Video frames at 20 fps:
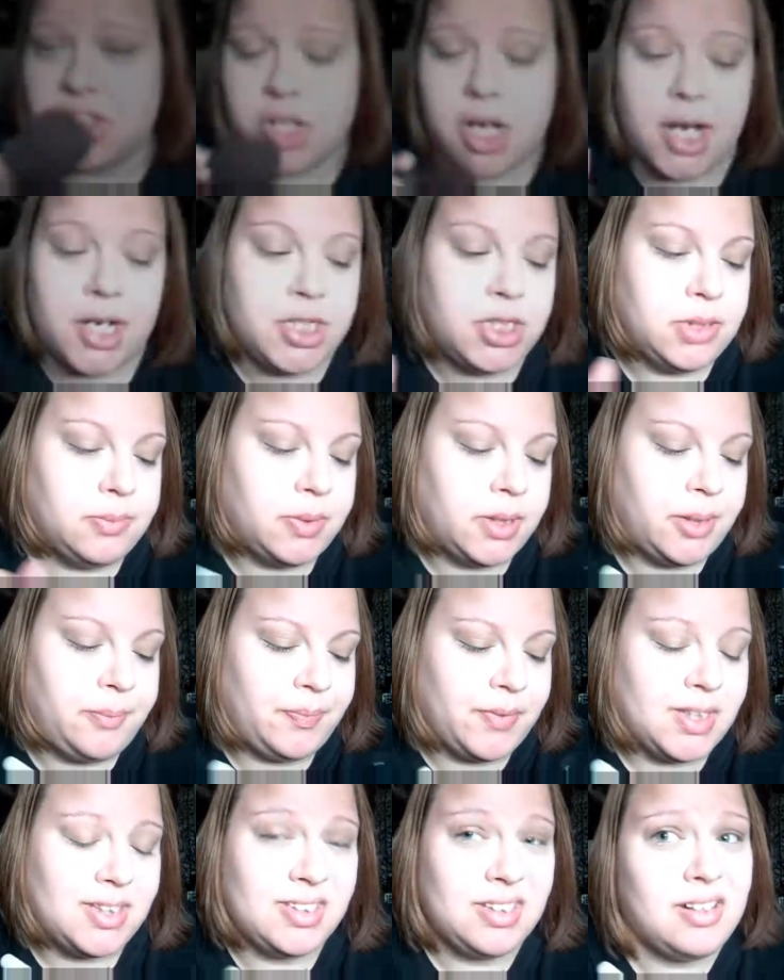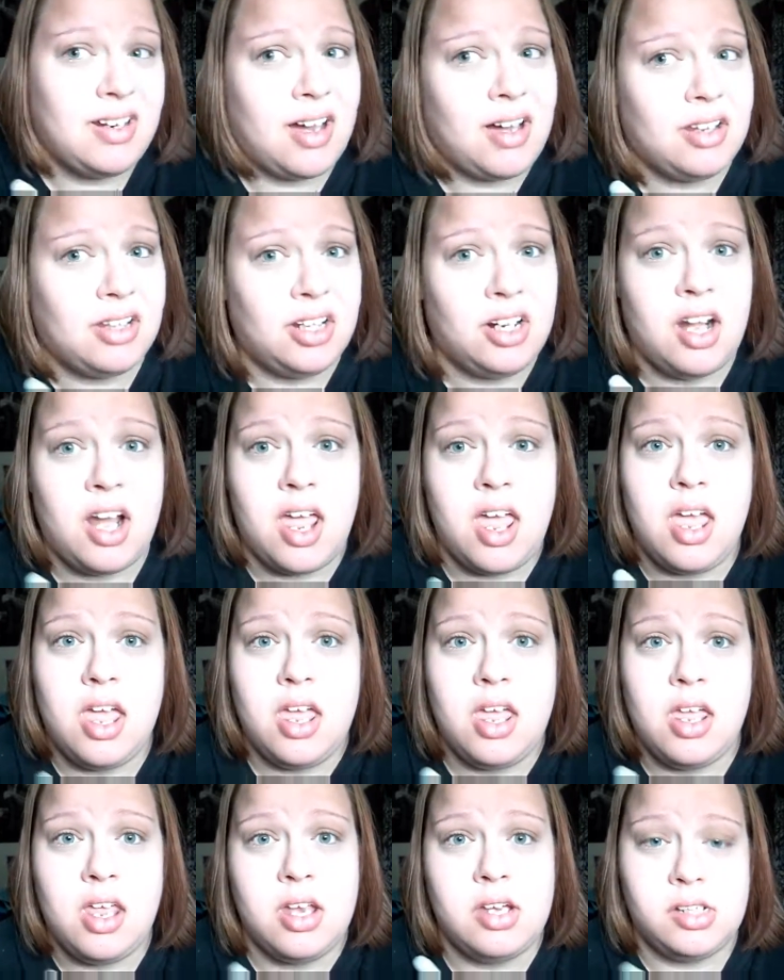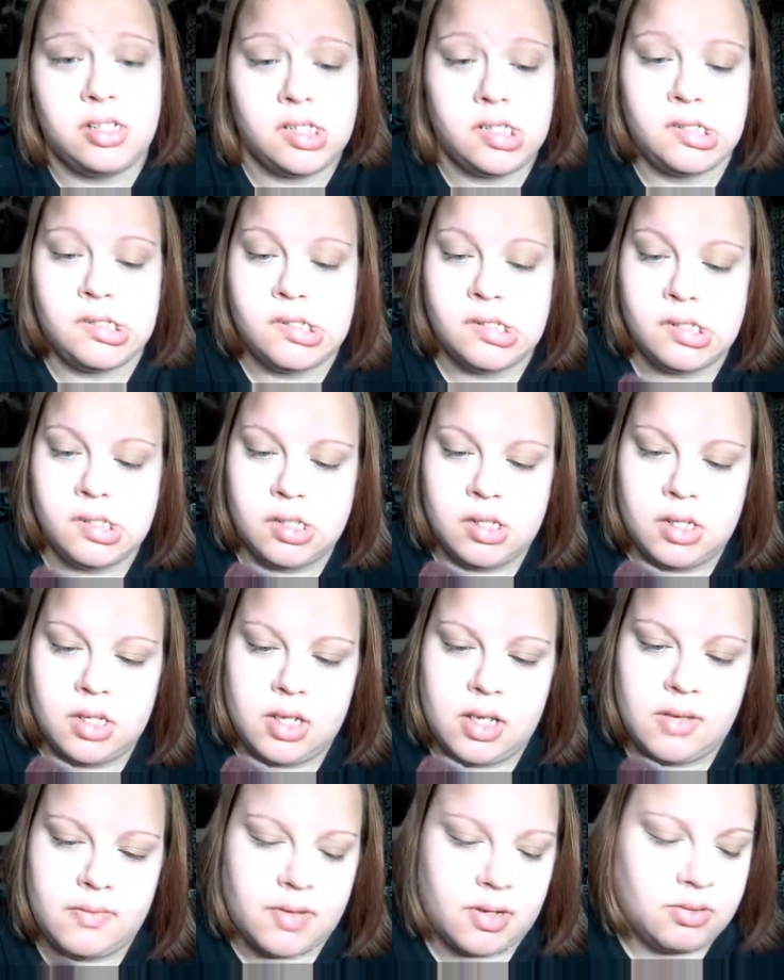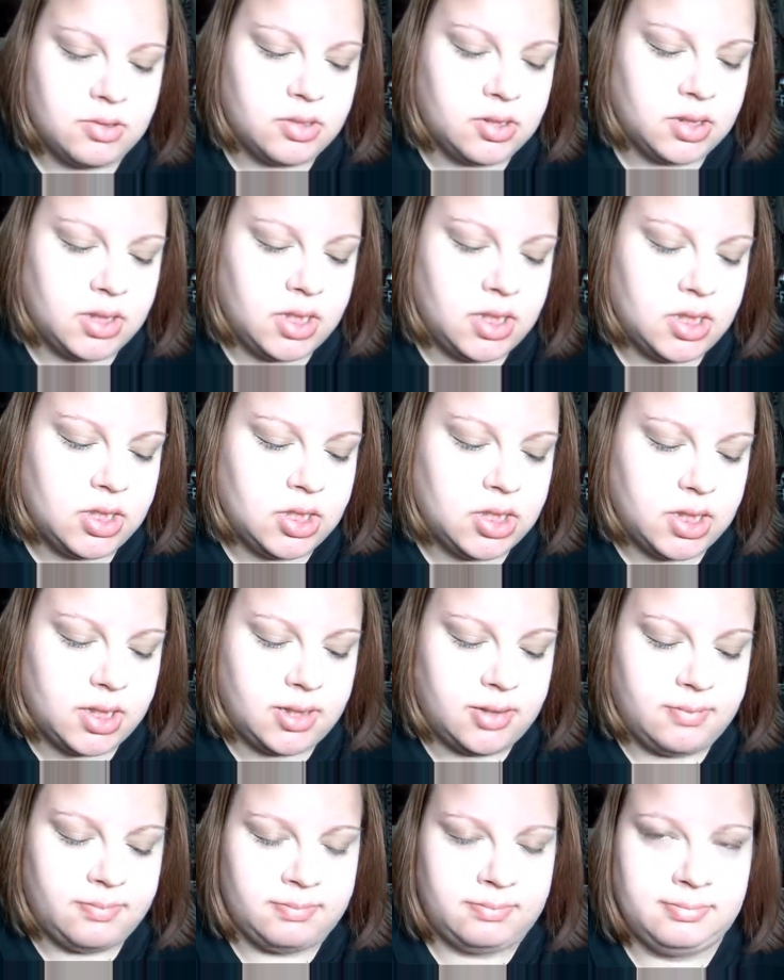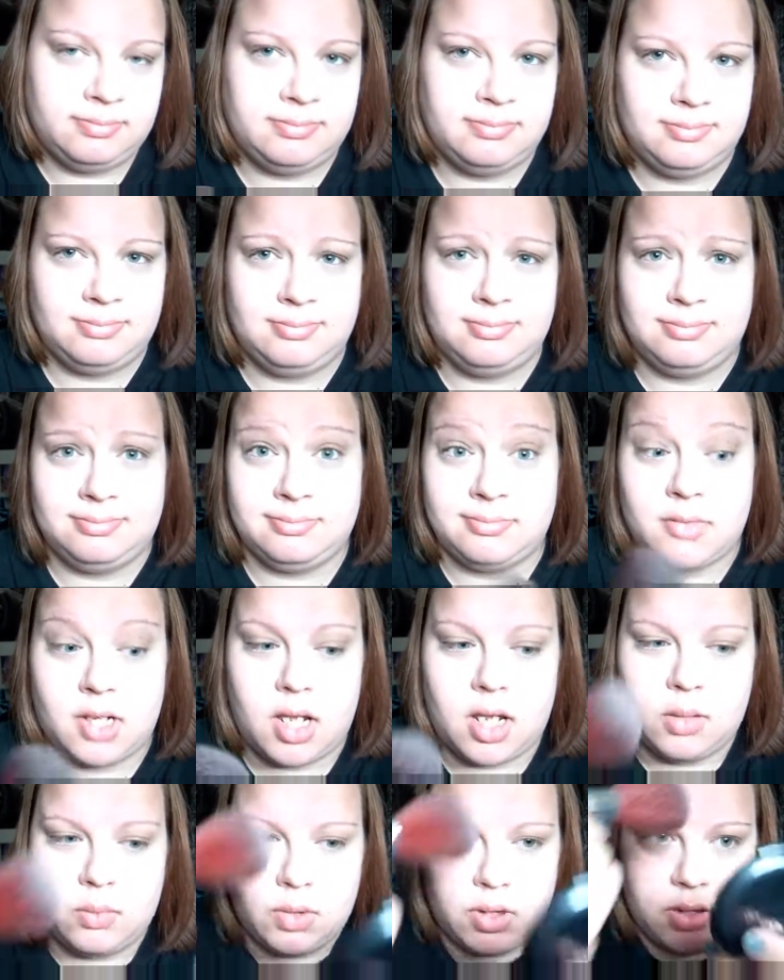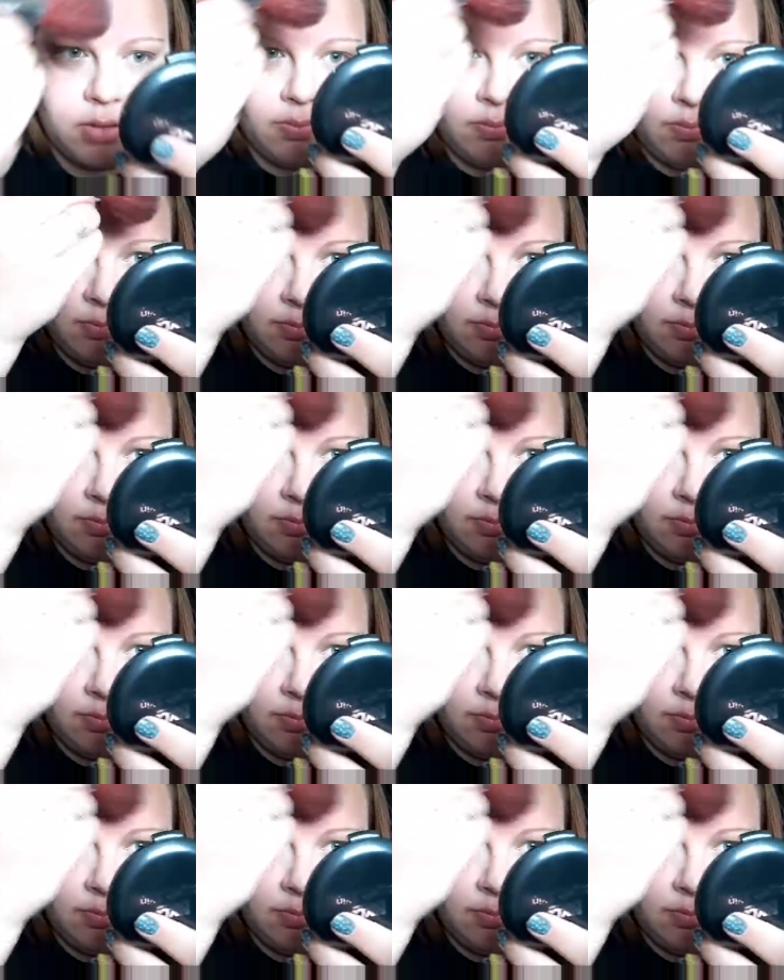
scratchy, but it's $1, and if I was really in a jam, I would